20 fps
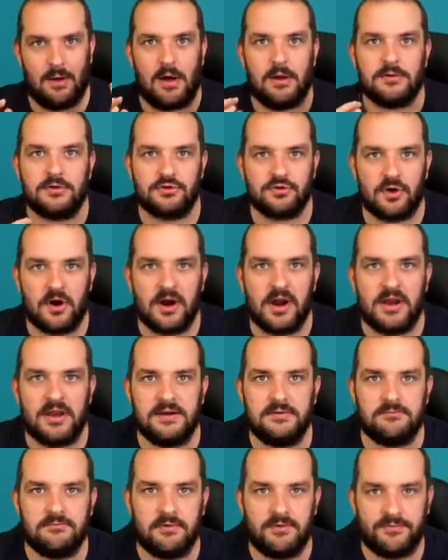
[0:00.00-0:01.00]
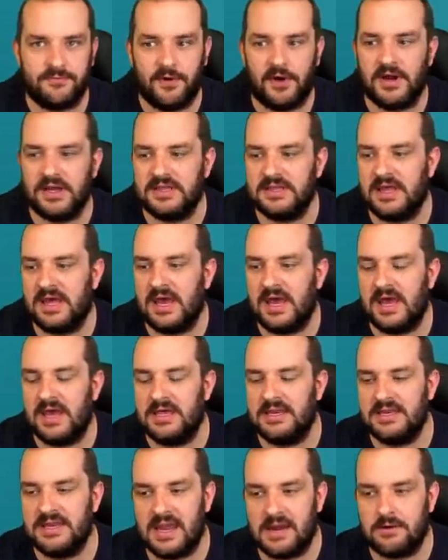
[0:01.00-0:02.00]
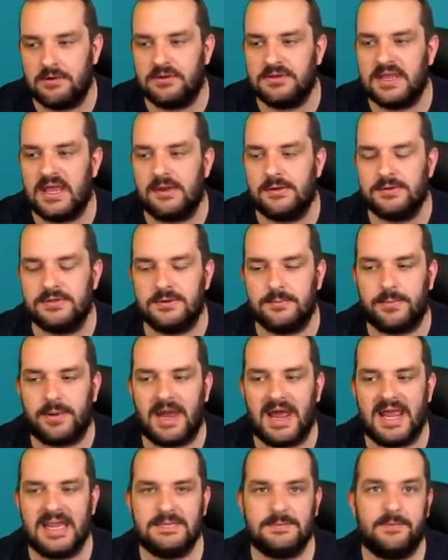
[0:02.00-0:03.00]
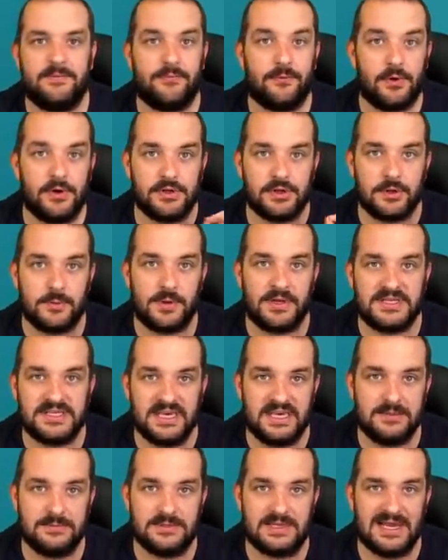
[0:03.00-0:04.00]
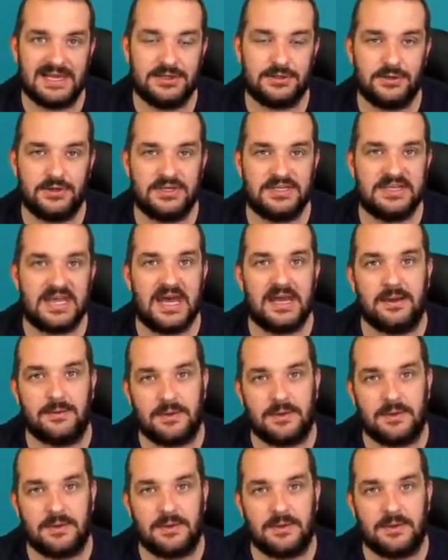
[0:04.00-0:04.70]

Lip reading: I'll try and refine that and narrow down some players before I do my team selection on Saturday.